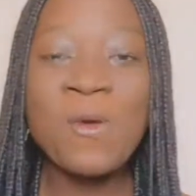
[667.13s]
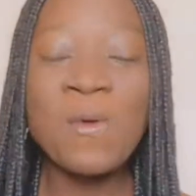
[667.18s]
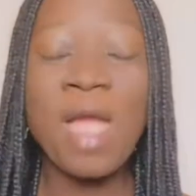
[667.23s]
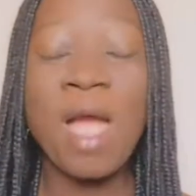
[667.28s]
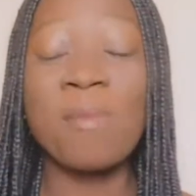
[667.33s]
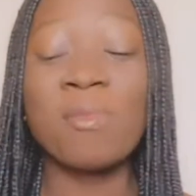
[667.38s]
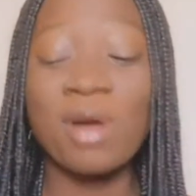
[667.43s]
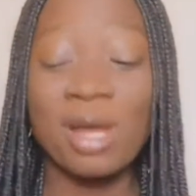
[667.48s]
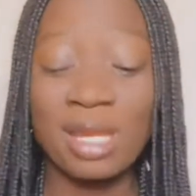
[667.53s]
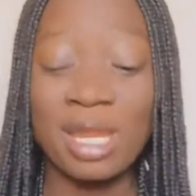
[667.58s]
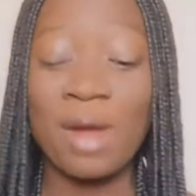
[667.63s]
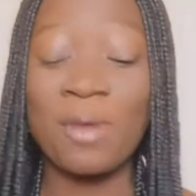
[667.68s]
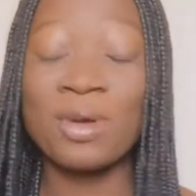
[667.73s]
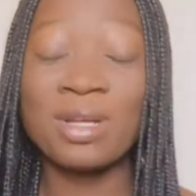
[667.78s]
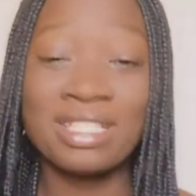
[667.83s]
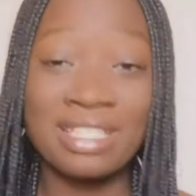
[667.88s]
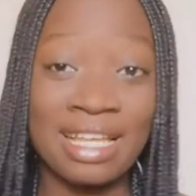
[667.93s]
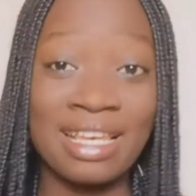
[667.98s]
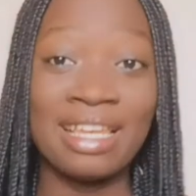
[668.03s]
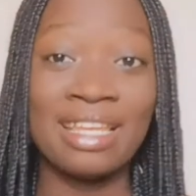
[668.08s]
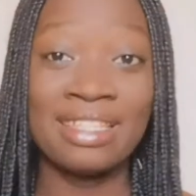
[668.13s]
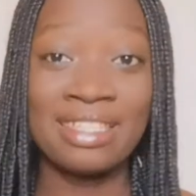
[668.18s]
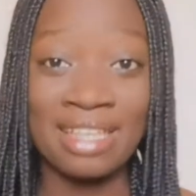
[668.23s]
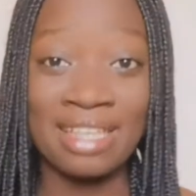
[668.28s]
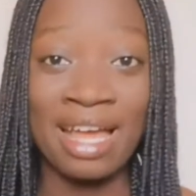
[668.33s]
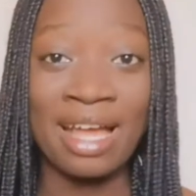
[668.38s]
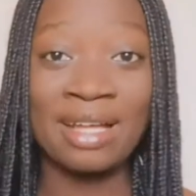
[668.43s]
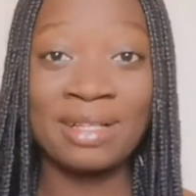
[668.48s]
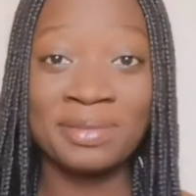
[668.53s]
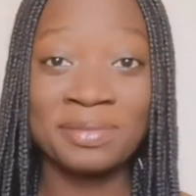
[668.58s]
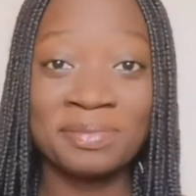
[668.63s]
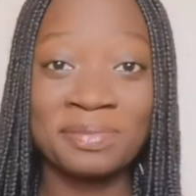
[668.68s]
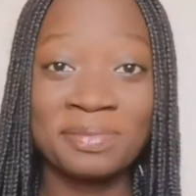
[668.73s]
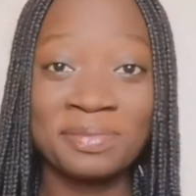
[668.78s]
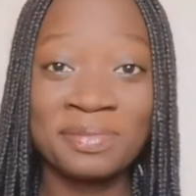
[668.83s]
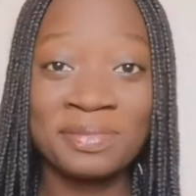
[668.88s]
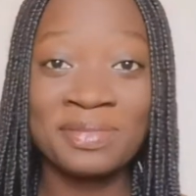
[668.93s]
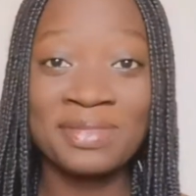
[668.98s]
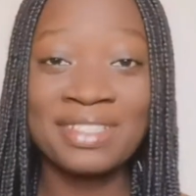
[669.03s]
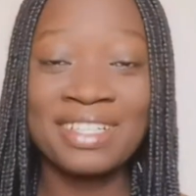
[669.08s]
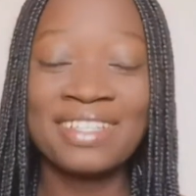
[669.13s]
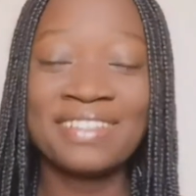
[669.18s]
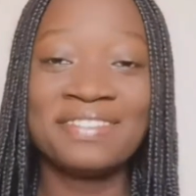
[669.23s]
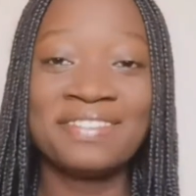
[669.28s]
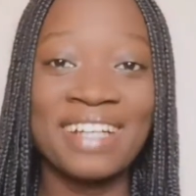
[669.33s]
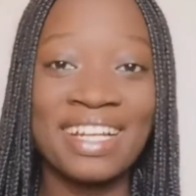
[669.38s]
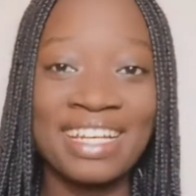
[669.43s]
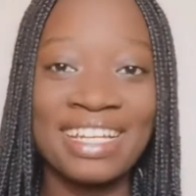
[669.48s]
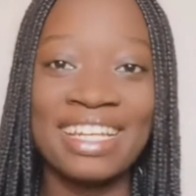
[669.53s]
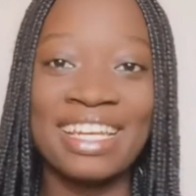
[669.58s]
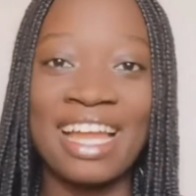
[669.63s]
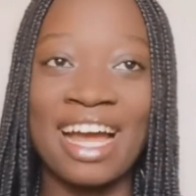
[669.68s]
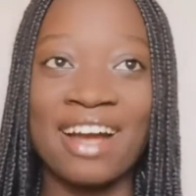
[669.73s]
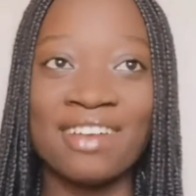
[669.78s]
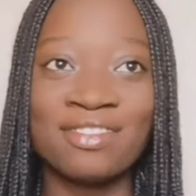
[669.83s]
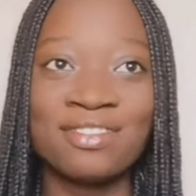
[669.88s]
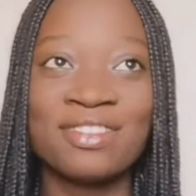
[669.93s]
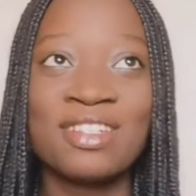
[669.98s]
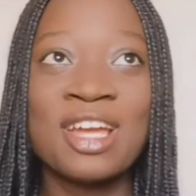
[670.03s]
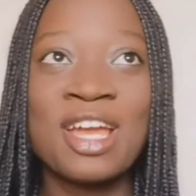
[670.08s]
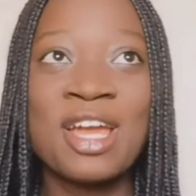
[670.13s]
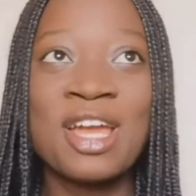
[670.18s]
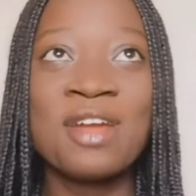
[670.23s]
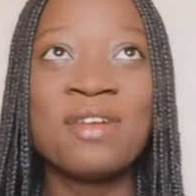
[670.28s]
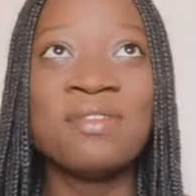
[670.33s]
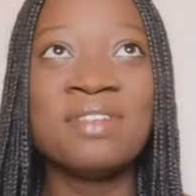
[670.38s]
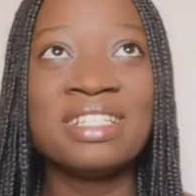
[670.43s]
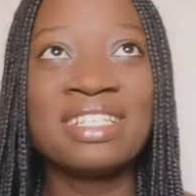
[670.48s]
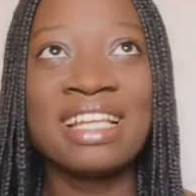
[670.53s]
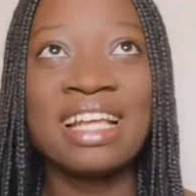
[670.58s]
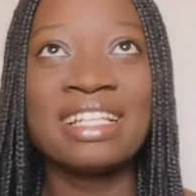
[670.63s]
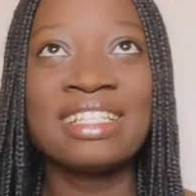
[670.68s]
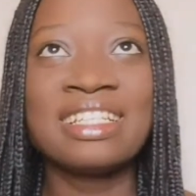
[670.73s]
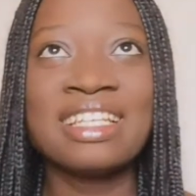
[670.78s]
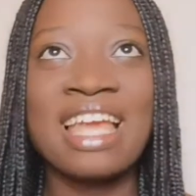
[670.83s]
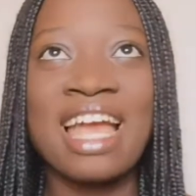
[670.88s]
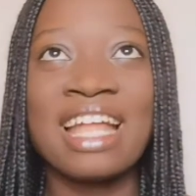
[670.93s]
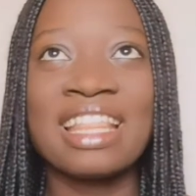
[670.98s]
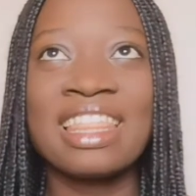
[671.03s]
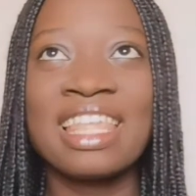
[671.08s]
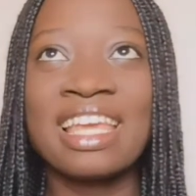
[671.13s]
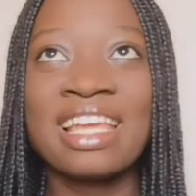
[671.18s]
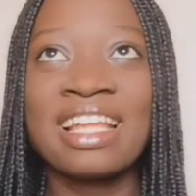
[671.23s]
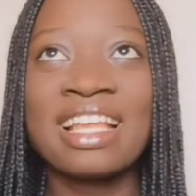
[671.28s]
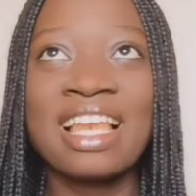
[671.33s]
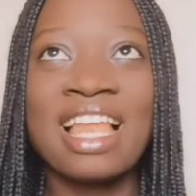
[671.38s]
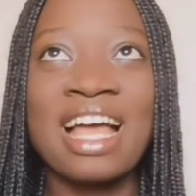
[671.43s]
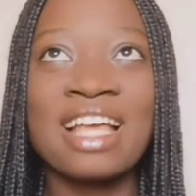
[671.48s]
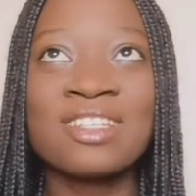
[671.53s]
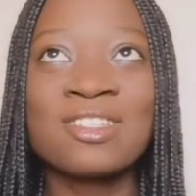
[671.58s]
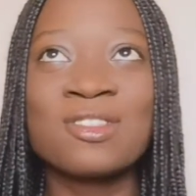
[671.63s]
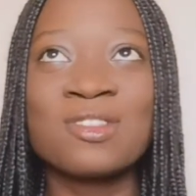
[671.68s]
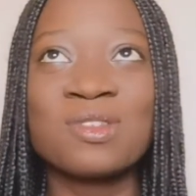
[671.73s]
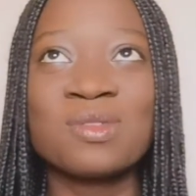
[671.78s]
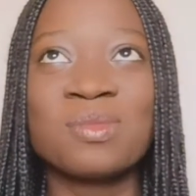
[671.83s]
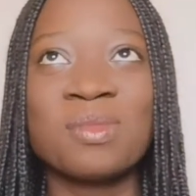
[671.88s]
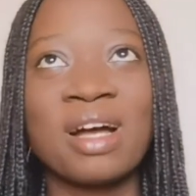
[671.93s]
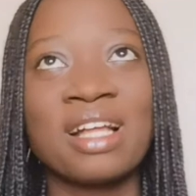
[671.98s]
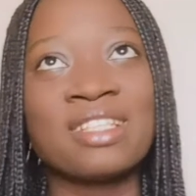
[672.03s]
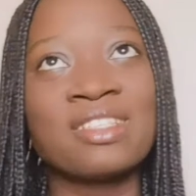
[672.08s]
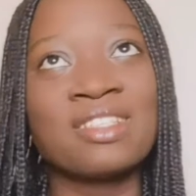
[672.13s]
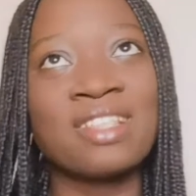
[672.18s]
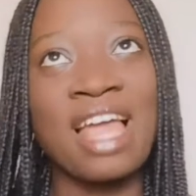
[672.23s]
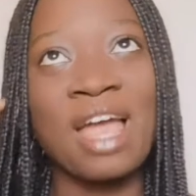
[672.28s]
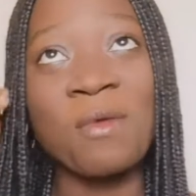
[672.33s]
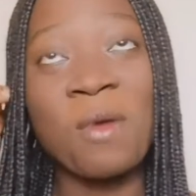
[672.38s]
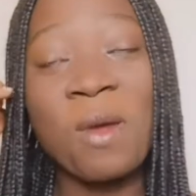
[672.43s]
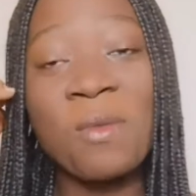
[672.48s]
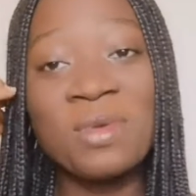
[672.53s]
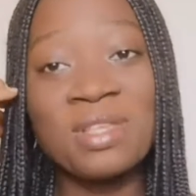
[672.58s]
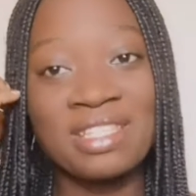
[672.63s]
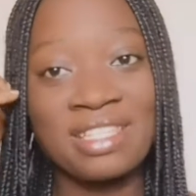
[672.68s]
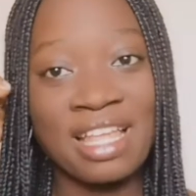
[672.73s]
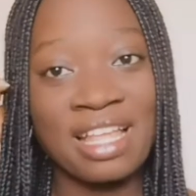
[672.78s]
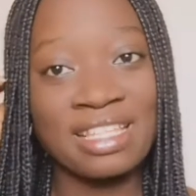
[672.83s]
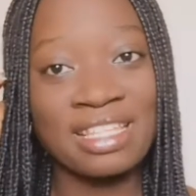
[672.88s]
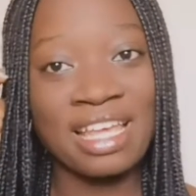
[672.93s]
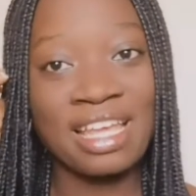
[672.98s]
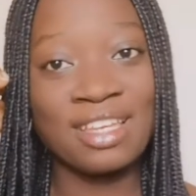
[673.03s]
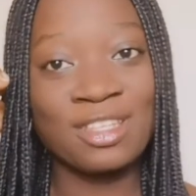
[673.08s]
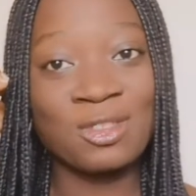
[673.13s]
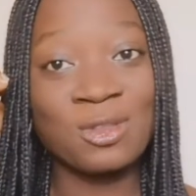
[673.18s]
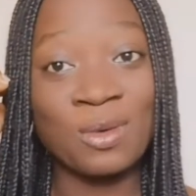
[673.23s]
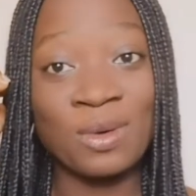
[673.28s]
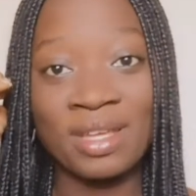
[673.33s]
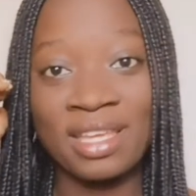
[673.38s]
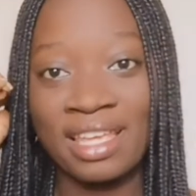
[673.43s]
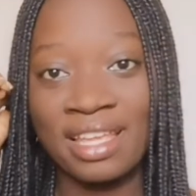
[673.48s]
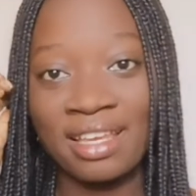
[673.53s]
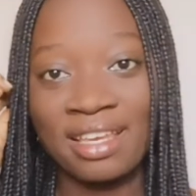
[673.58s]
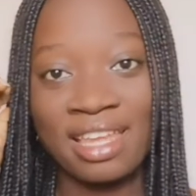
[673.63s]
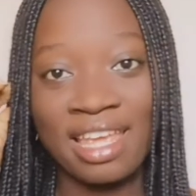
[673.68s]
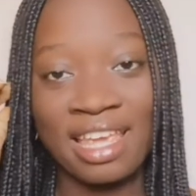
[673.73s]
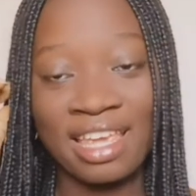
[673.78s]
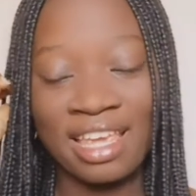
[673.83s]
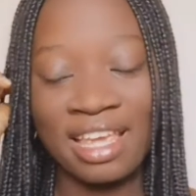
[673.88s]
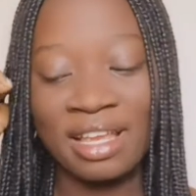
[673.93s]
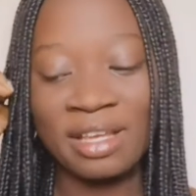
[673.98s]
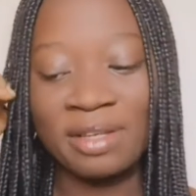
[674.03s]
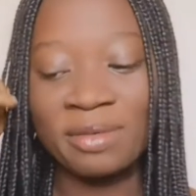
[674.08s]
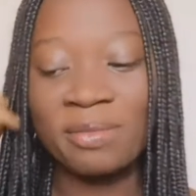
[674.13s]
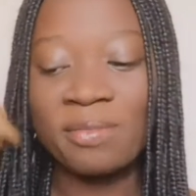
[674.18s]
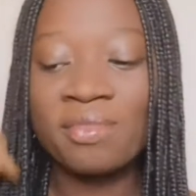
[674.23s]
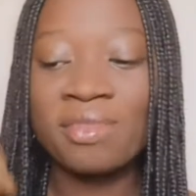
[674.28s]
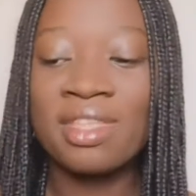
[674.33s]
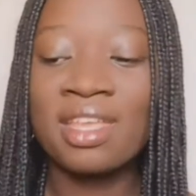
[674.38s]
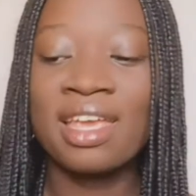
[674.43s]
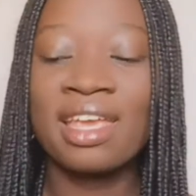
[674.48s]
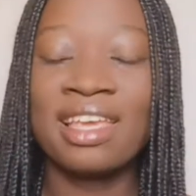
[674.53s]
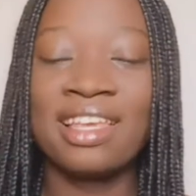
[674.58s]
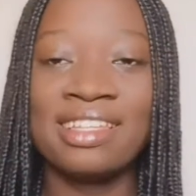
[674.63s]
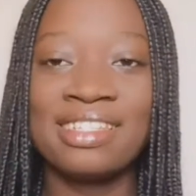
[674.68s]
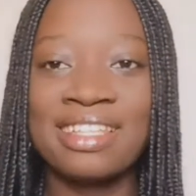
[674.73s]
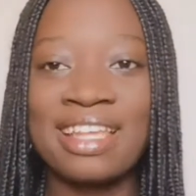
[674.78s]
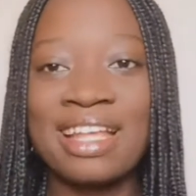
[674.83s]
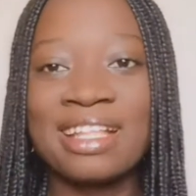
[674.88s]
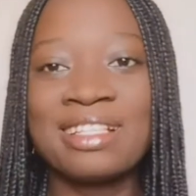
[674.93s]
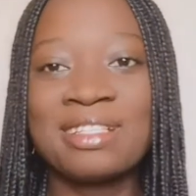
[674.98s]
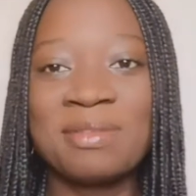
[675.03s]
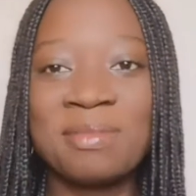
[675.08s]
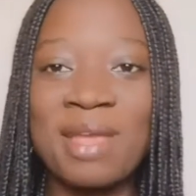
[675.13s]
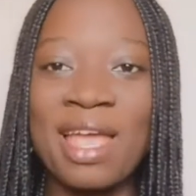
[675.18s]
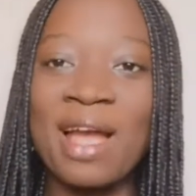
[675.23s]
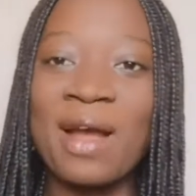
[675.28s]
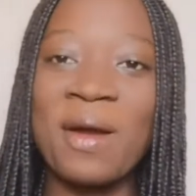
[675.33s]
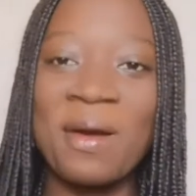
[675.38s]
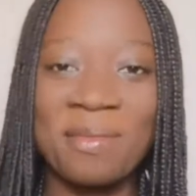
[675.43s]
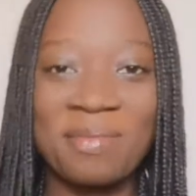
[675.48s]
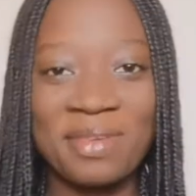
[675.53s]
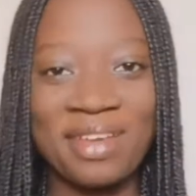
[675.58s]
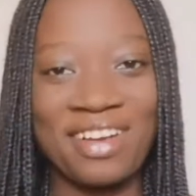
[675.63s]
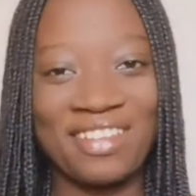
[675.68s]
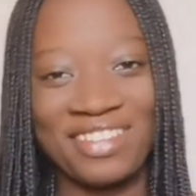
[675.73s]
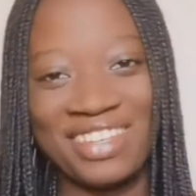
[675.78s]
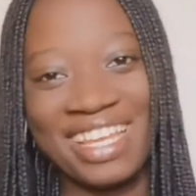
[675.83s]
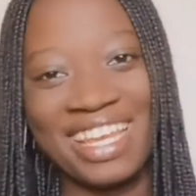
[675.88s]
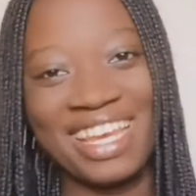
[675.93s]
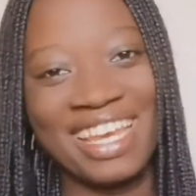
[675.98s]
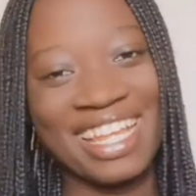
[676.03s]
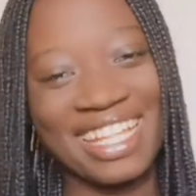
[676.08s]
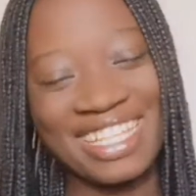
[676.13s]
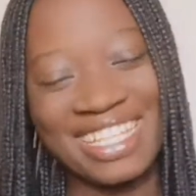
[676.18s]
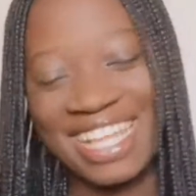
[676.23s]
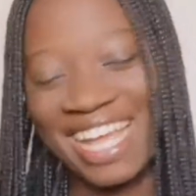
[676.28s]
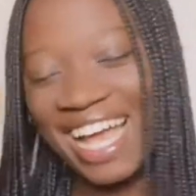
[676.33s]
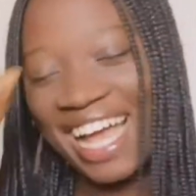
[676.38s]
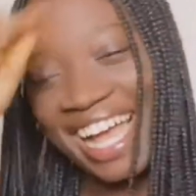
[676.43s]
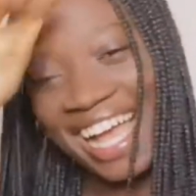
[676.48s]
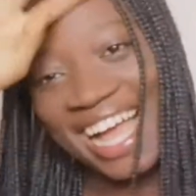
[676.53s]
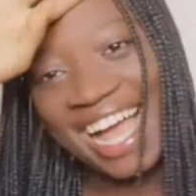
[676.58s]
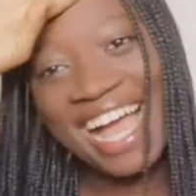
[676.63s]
They wrote a letter. Funny enough, recently, I think last 2 months, like when we started talking again, he sent me a copy of the letter.